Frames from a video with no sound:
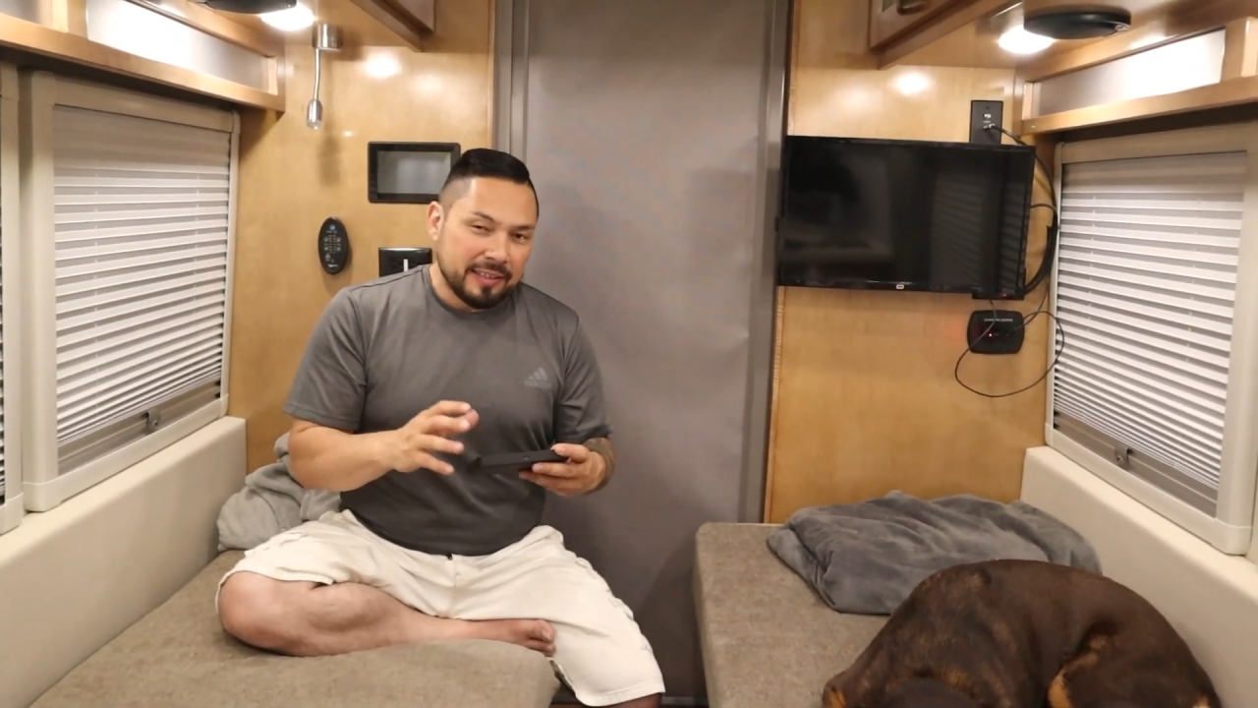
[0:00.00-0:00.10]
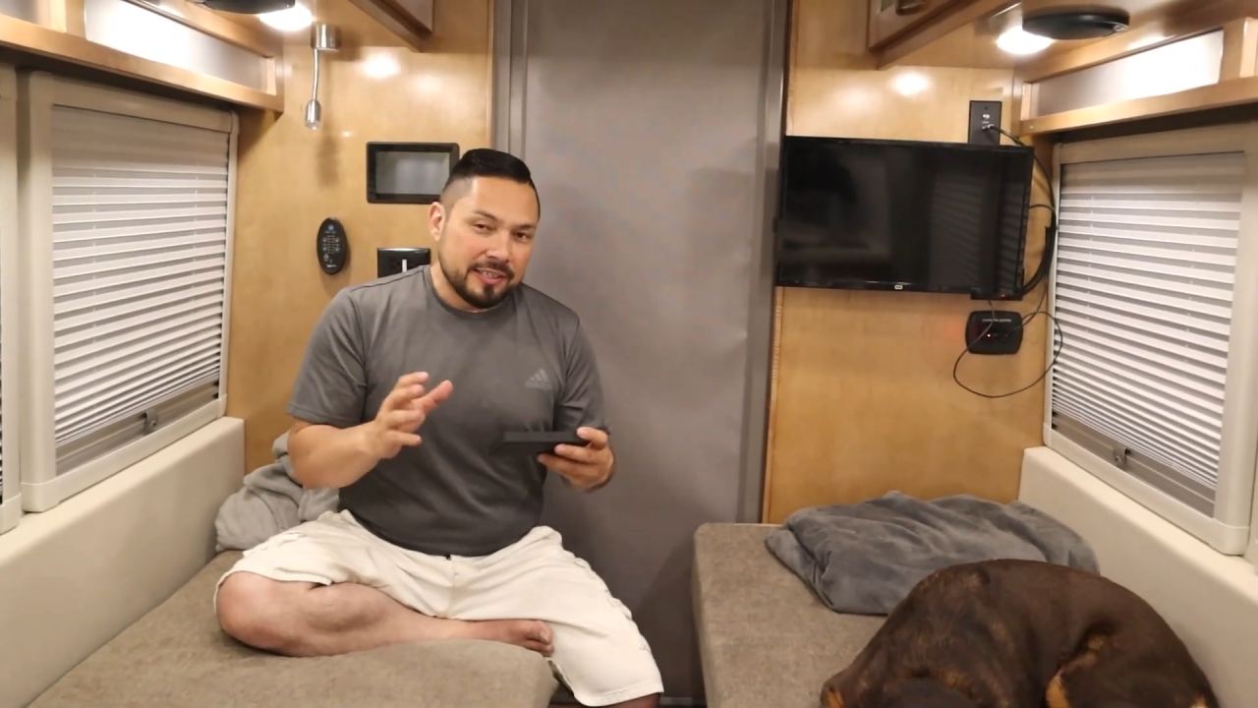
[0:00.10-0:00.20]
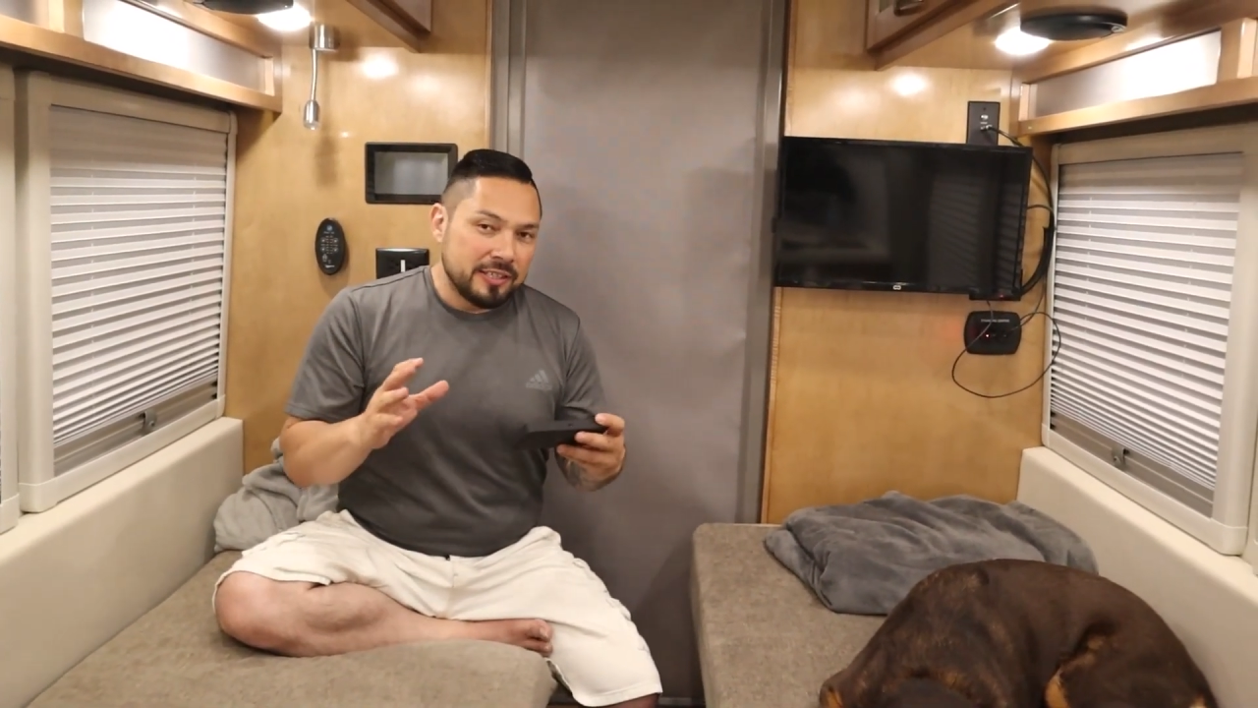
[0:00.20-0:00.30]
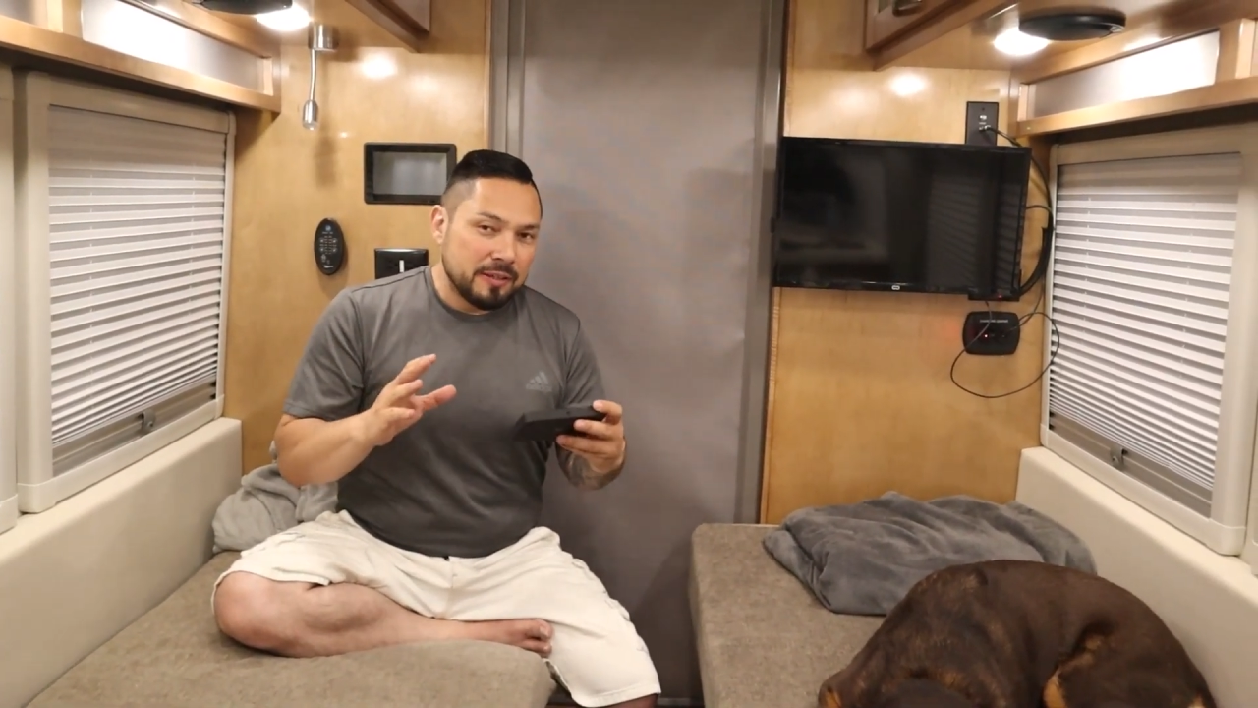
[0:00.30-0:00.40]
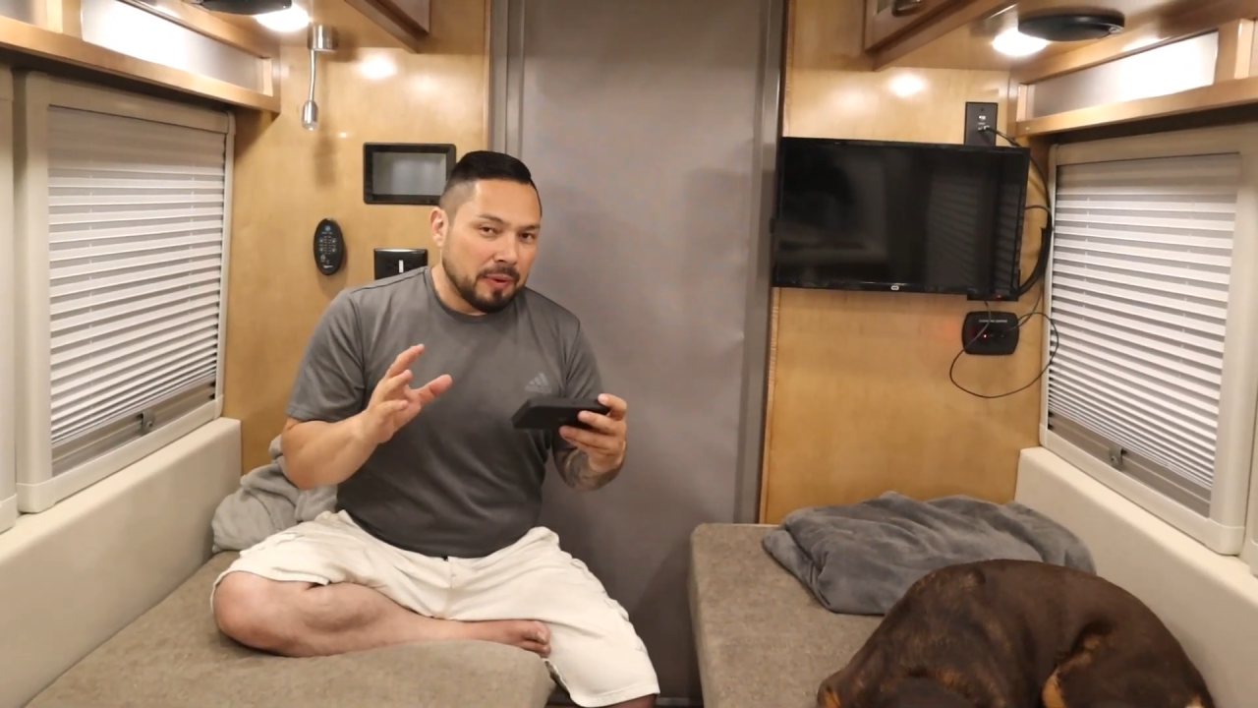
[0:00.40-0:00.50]

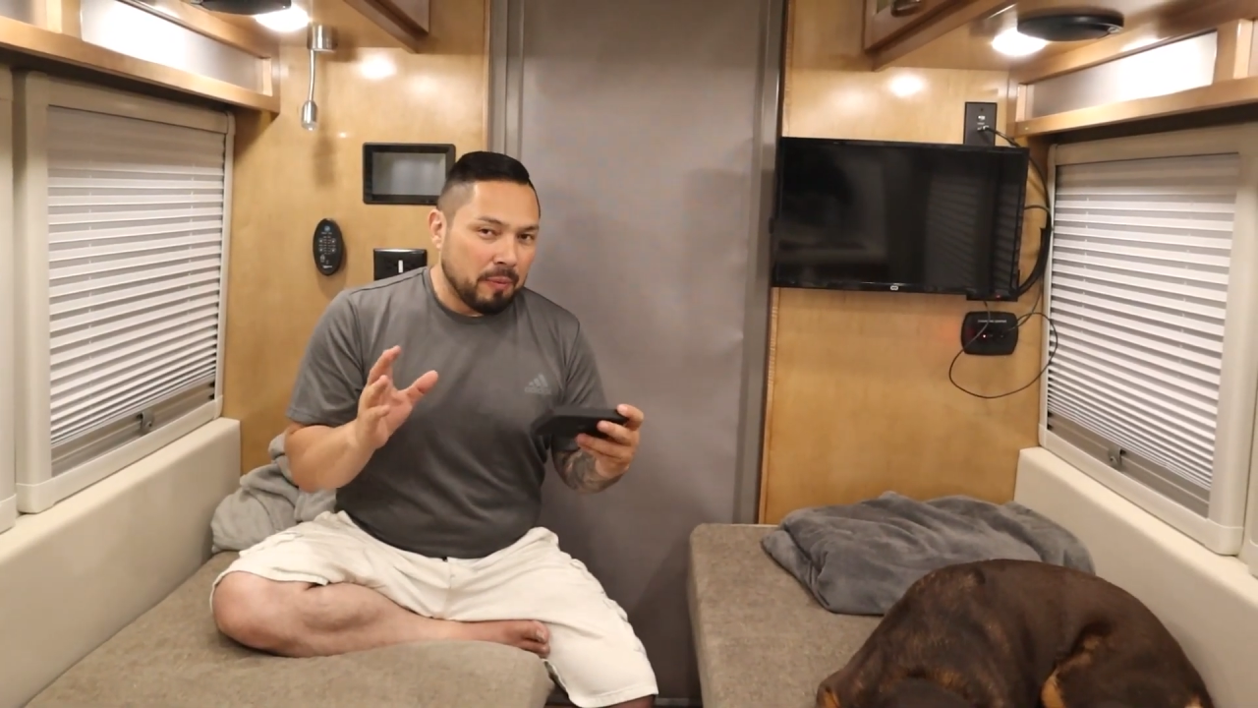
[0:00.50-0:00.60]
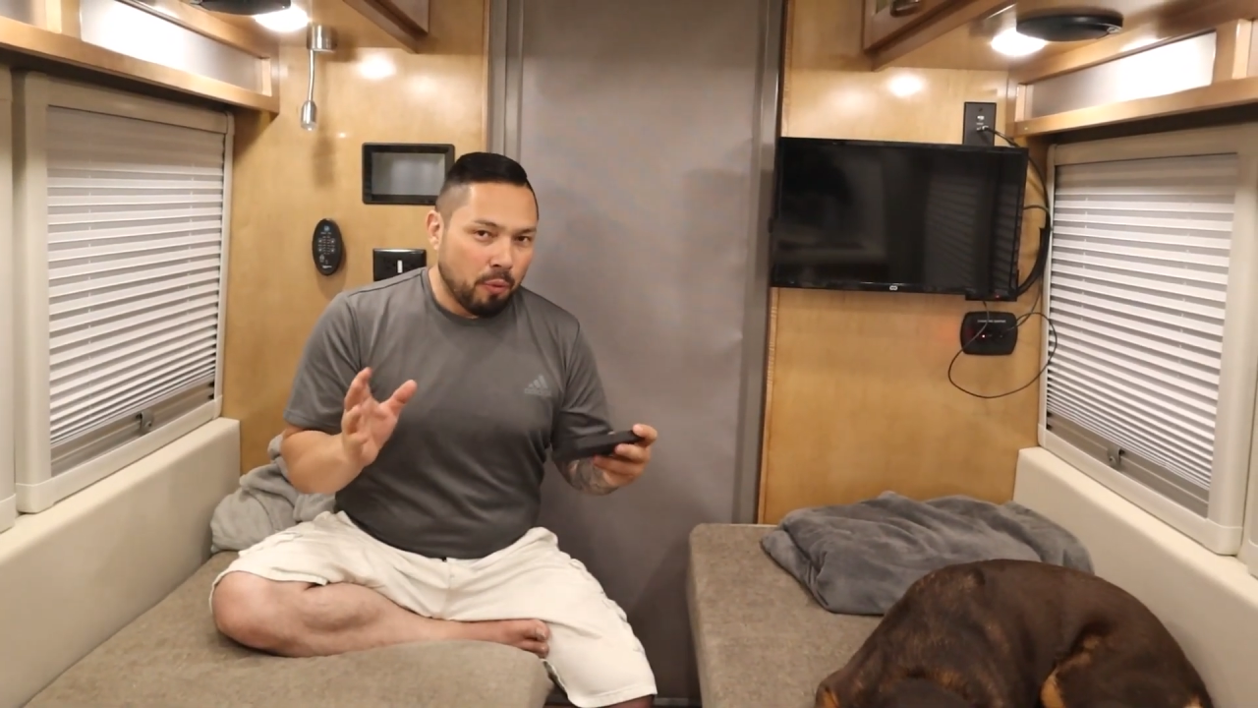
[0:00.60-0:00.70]
just did my